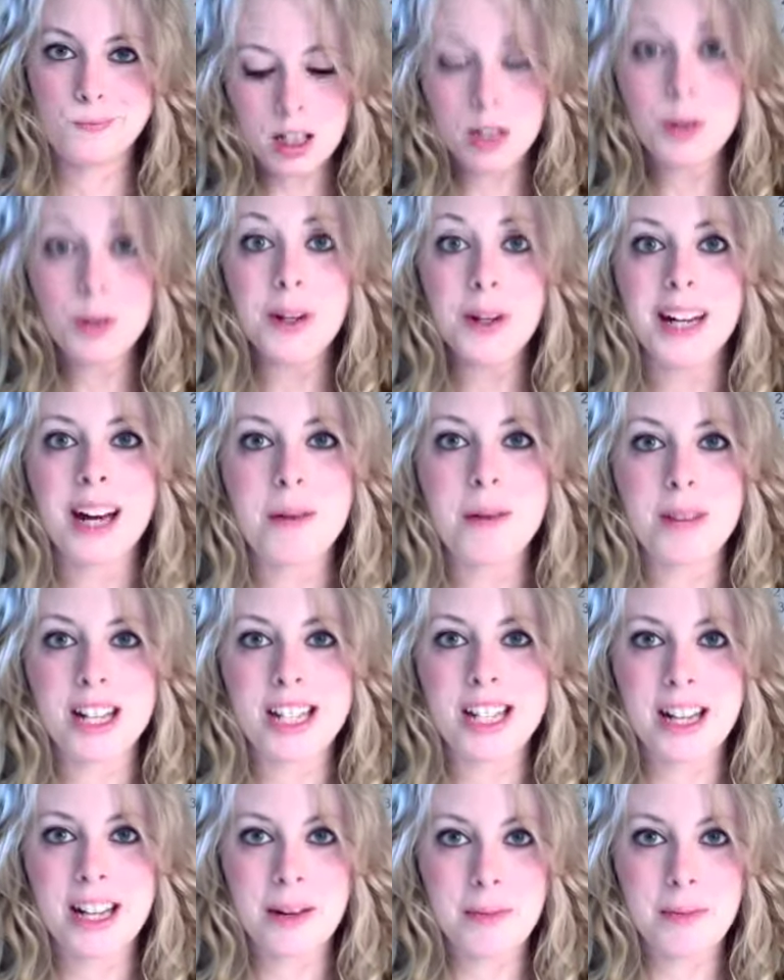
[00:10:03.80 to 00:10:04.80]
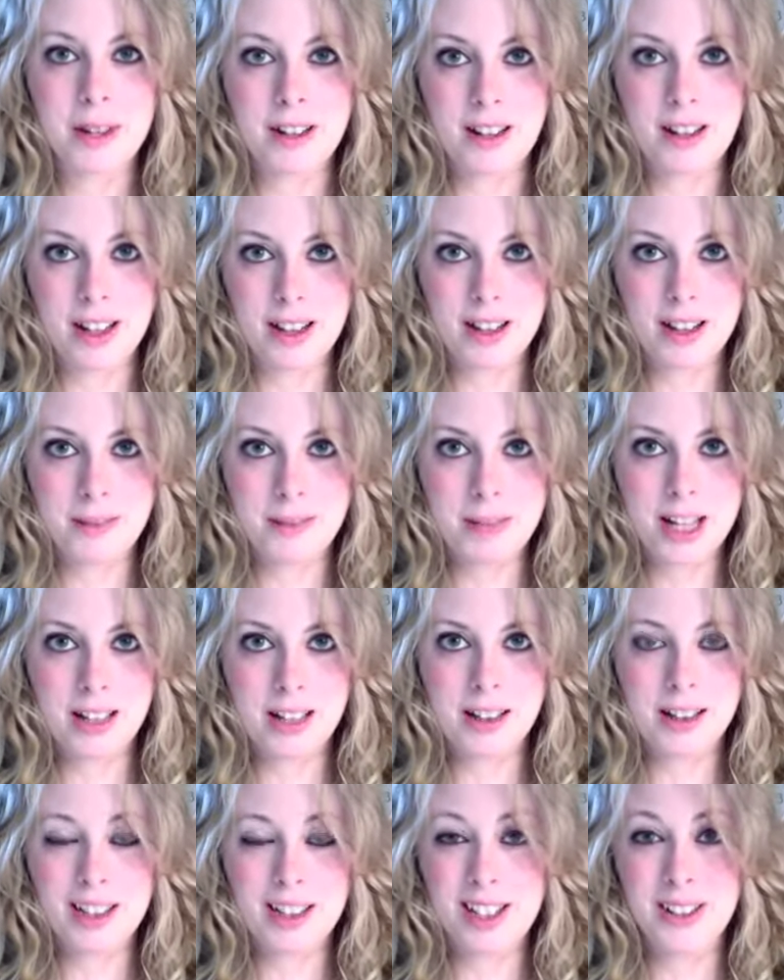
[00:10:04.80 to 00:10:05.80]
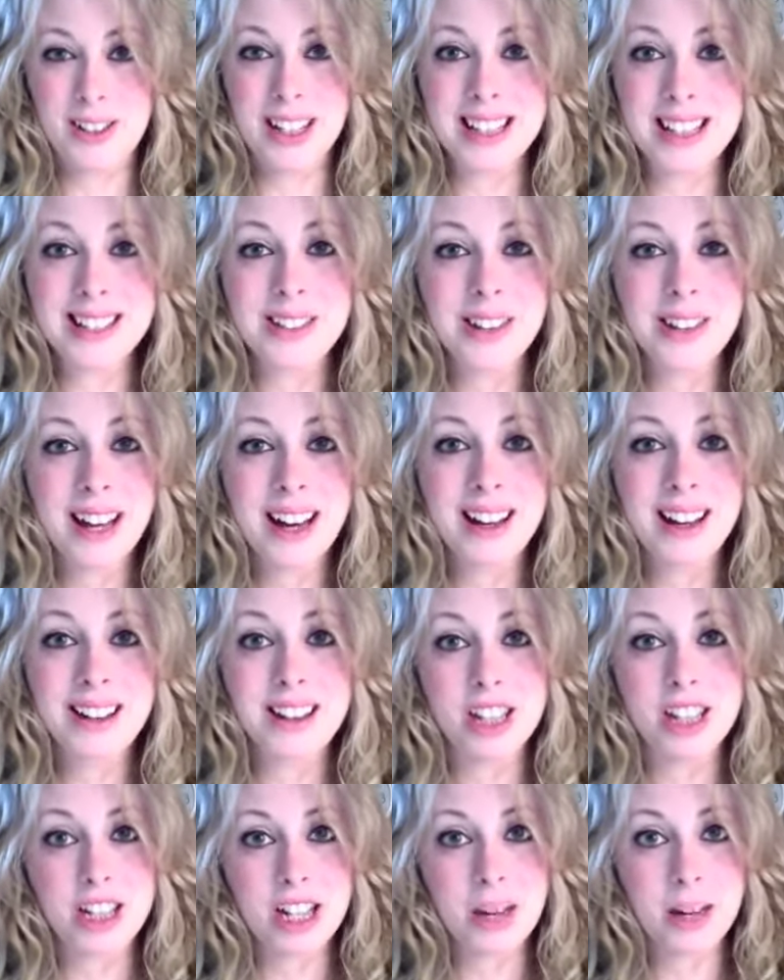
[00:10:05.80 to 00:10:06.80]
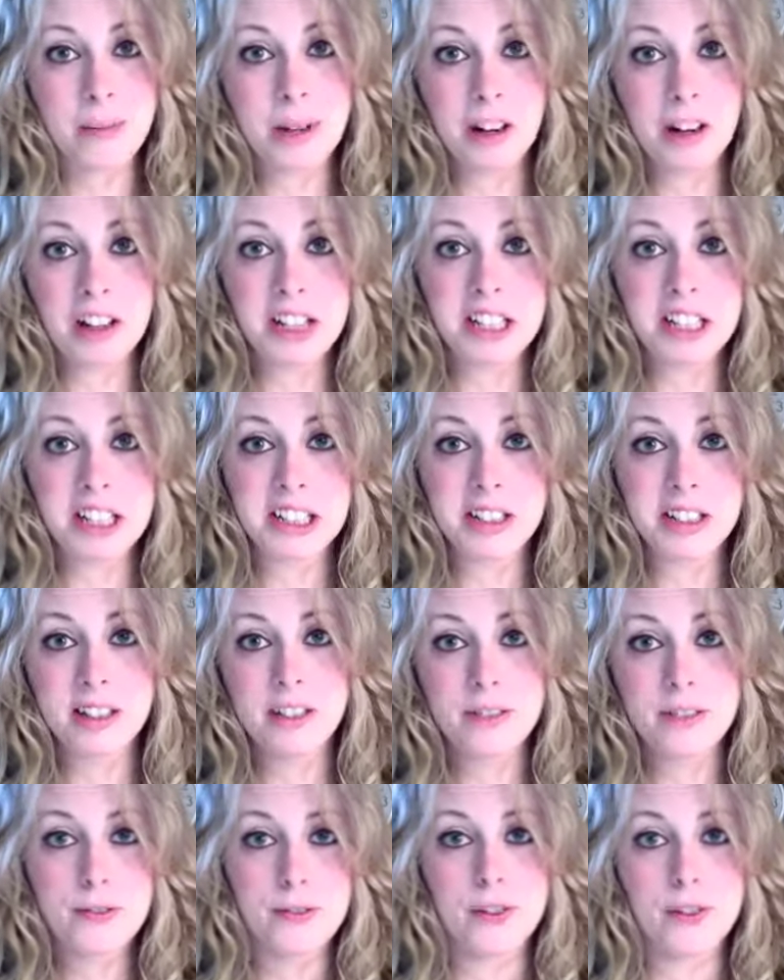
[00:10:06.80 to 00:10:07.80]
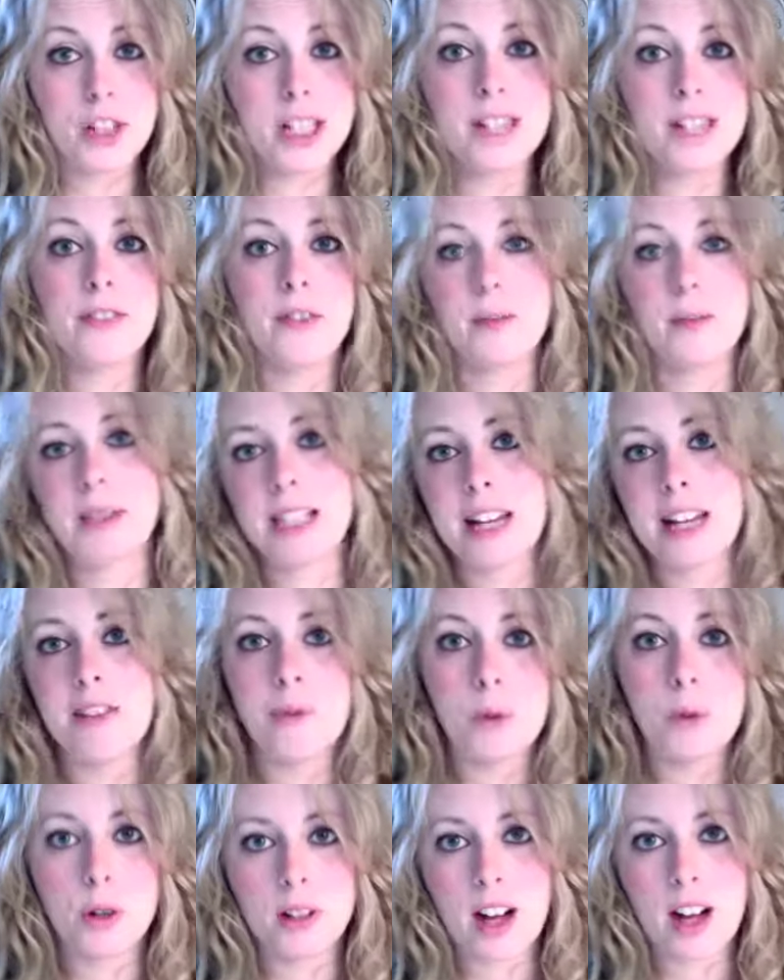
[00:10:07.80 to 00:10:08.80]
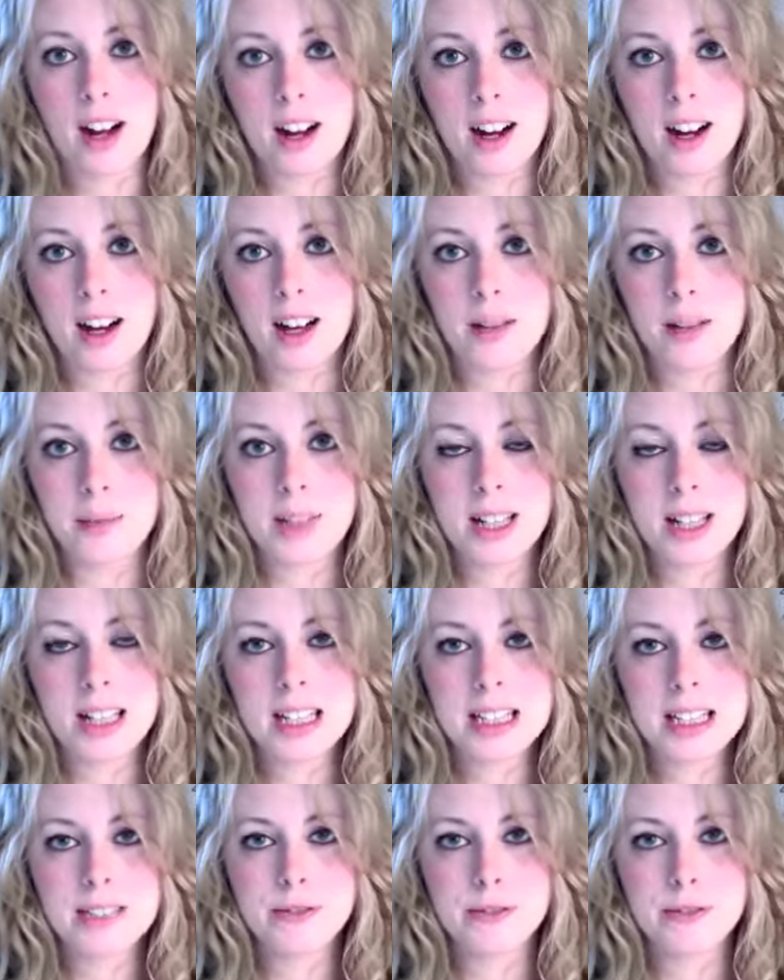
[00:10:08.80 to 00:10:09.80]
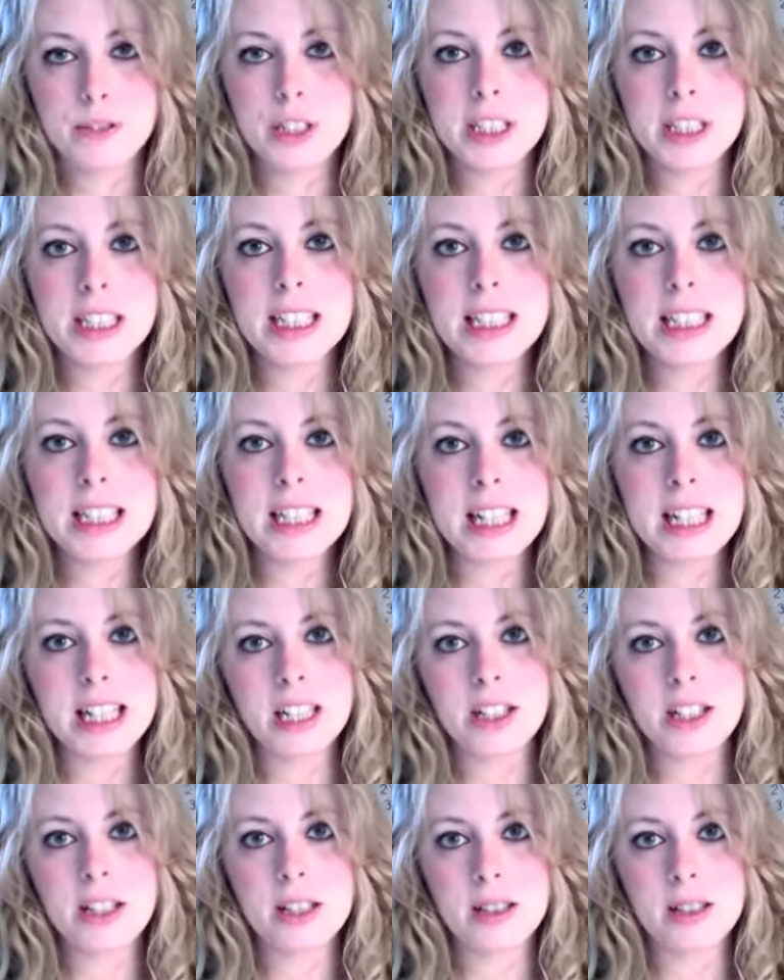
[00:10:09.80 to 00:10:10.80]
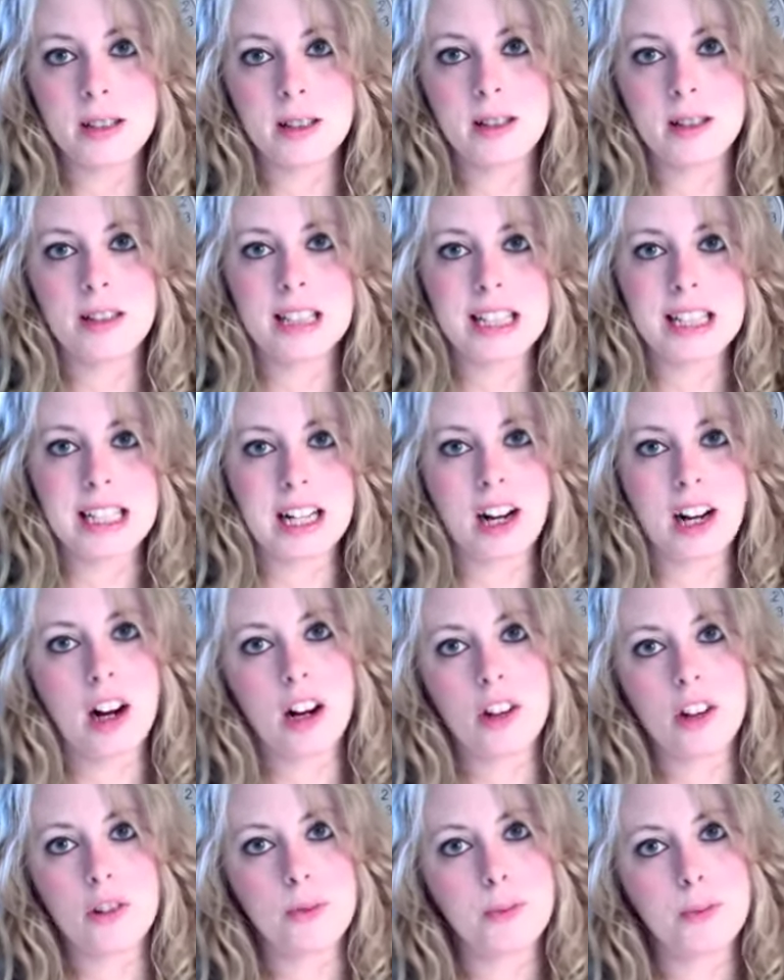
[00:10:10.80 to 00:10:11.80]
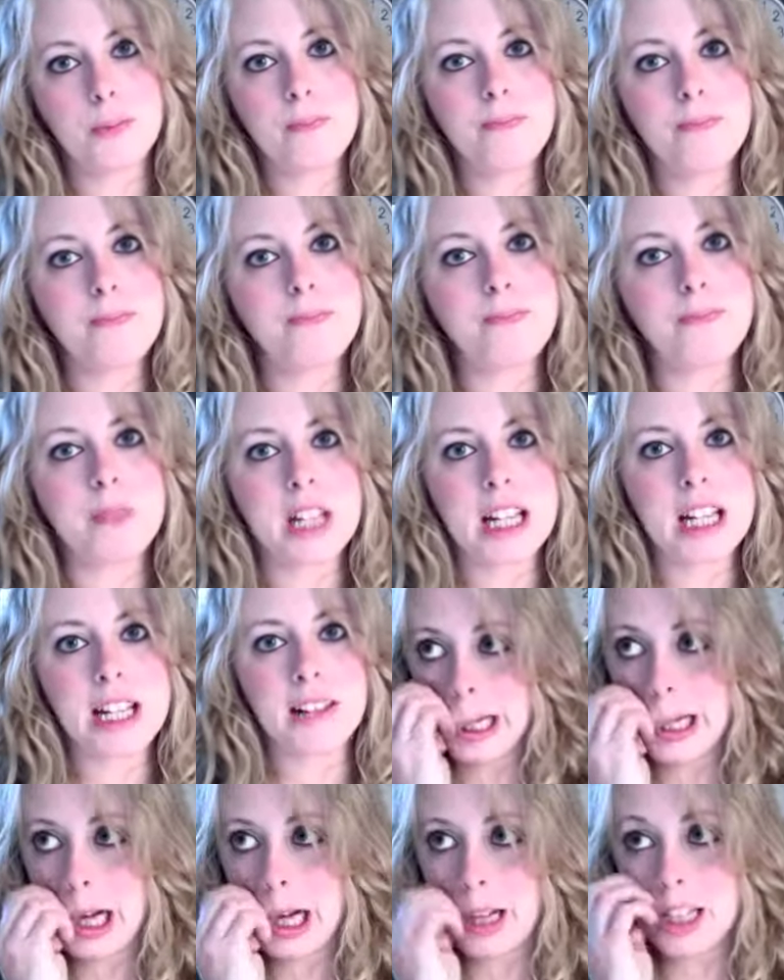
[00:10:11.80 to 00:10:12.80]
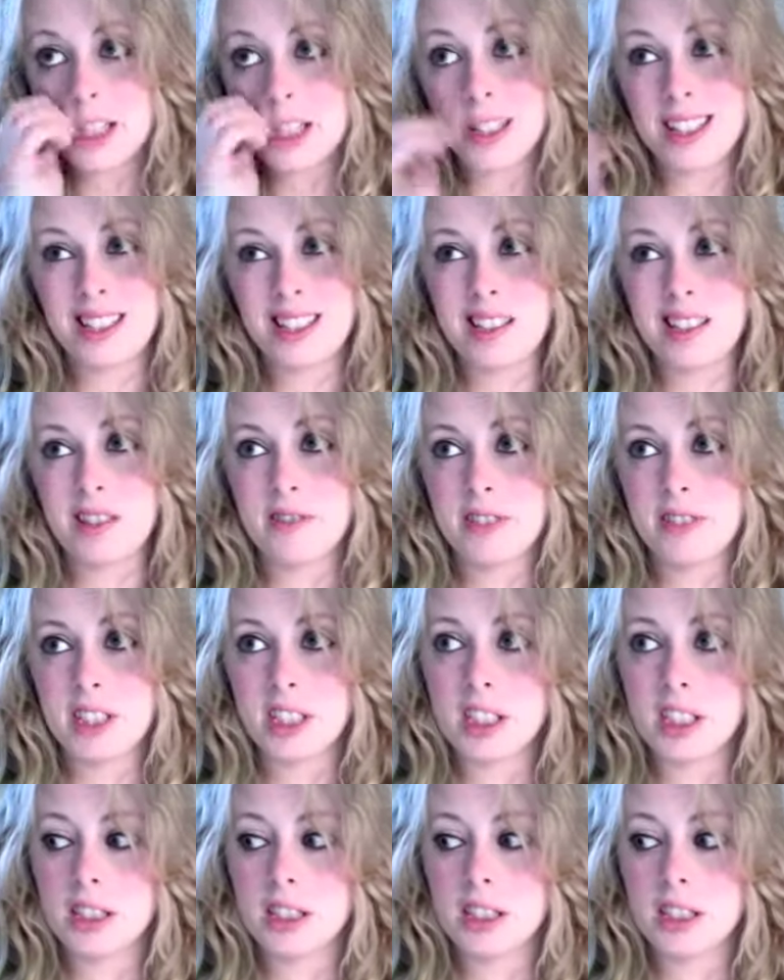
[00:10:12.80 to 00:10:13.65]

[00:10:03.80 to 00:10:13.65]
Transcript: Ooh, I got my Jamberry in the mail. Did you guys do that? The Jamberry deal? Free from SaveMore.com. Free nails! sticker thing. I'll let you guys know if I like